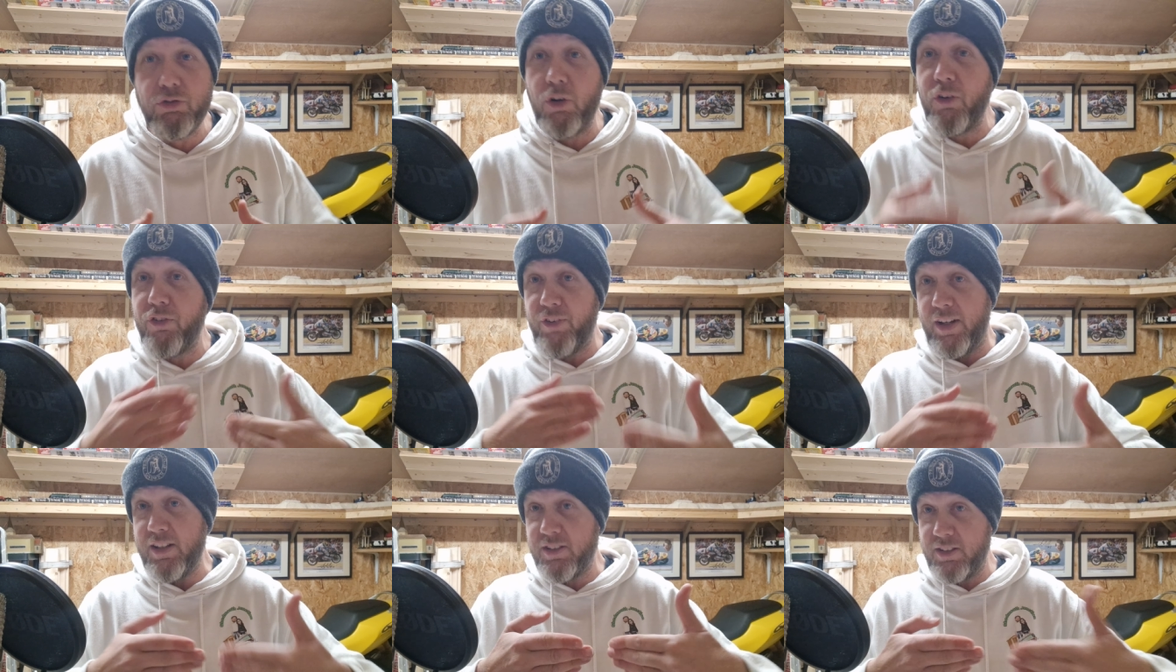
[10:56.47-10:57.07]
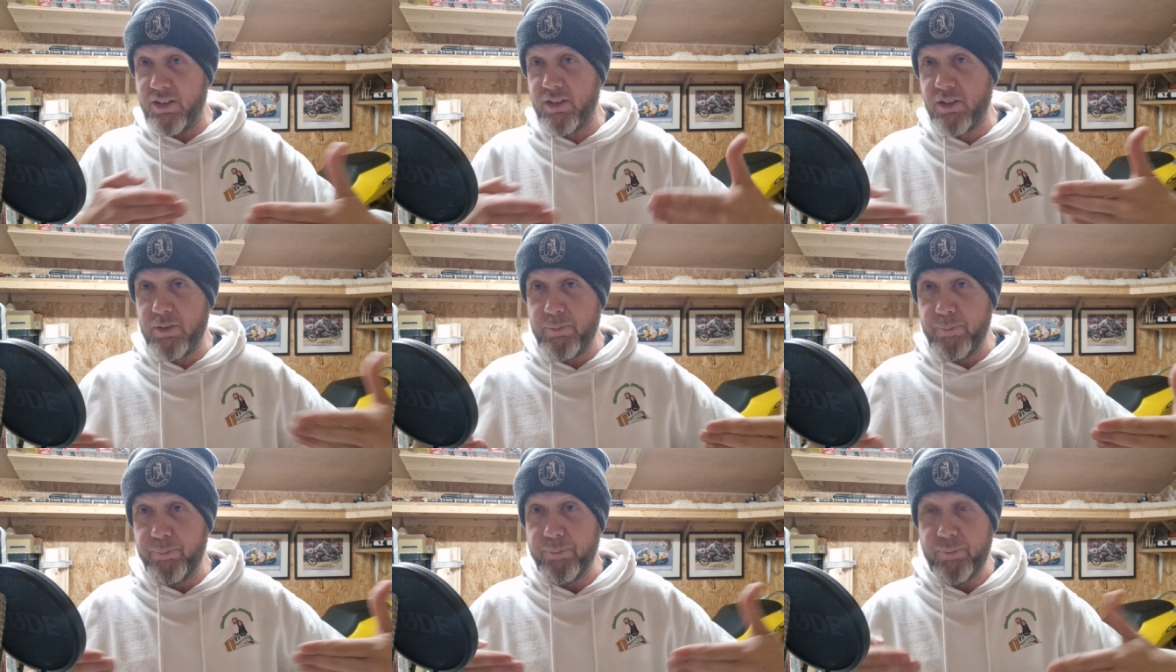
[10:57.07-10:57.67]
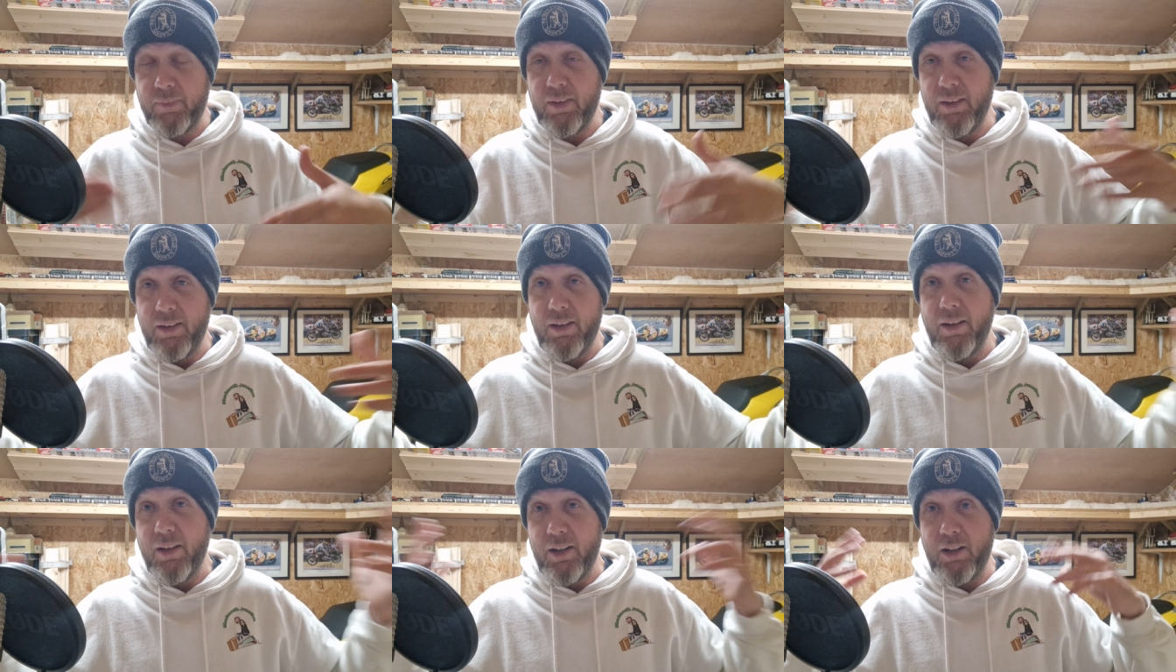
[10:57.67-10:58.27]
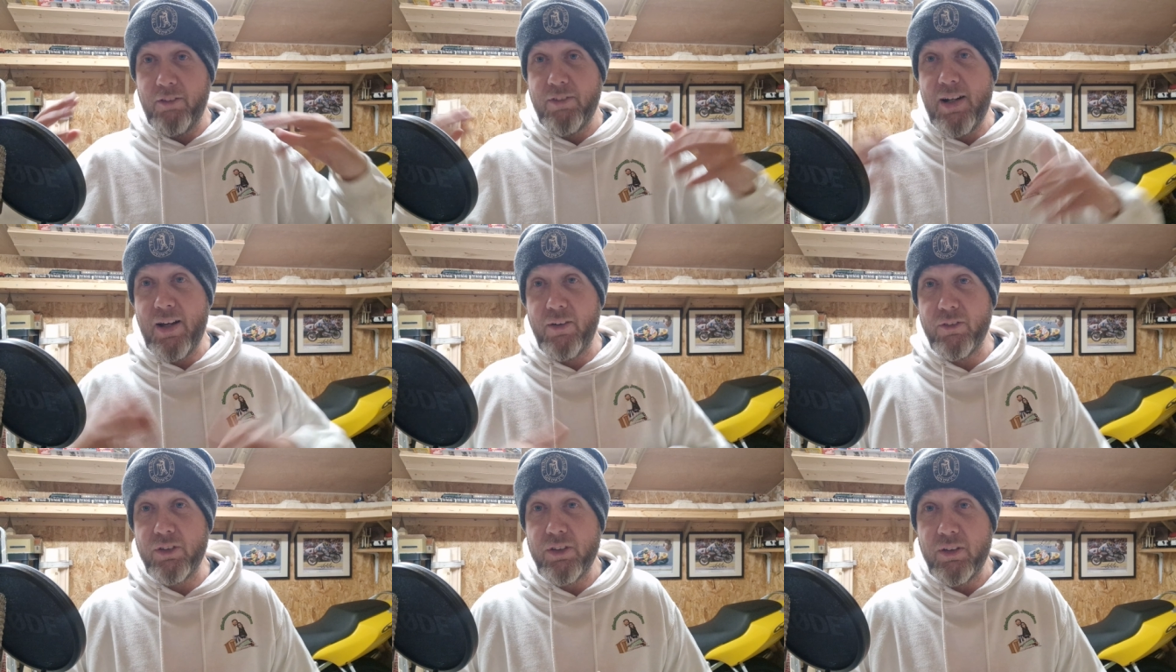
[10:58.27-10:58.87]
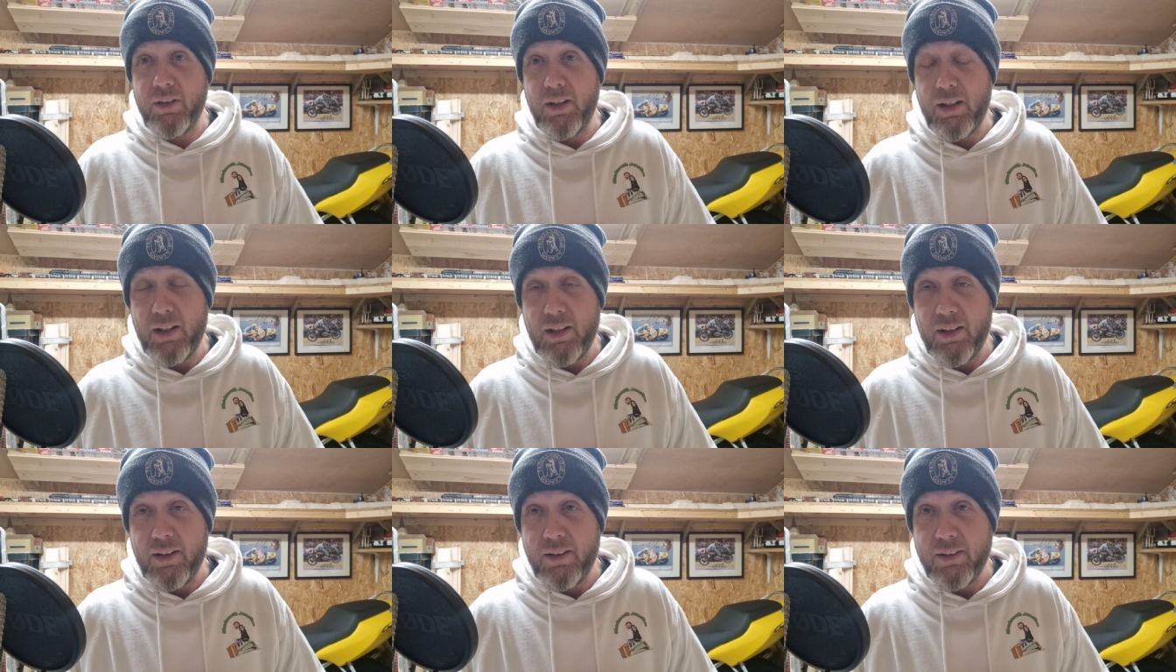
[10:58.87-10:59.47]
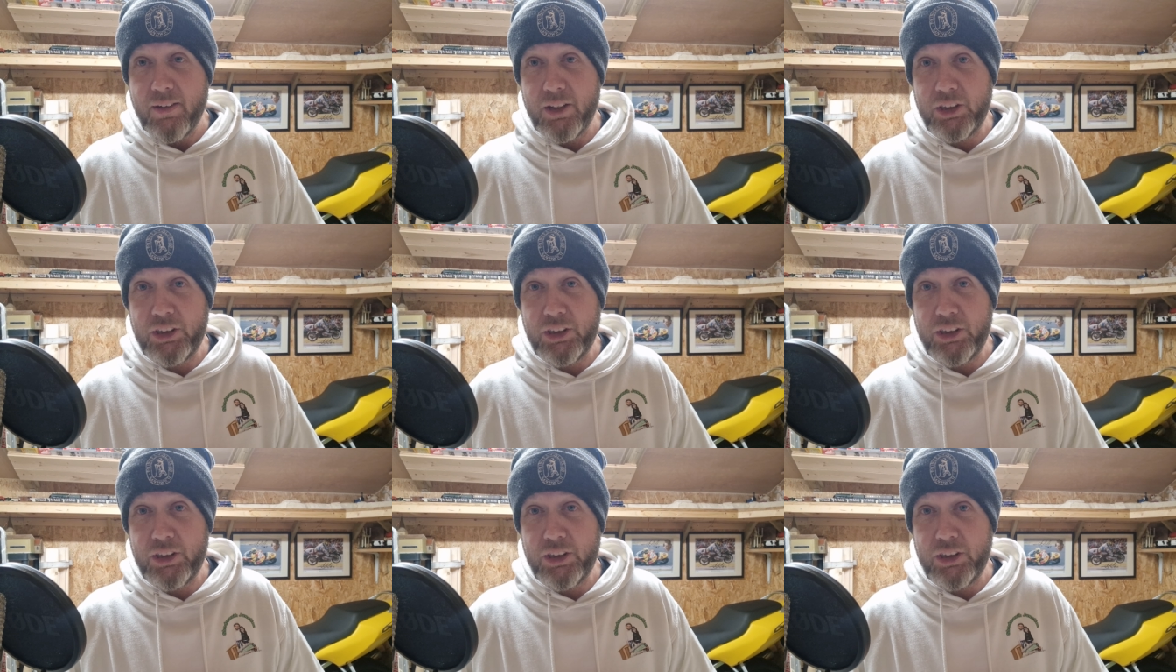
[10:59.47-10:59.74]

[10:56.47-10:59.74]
rock faces around the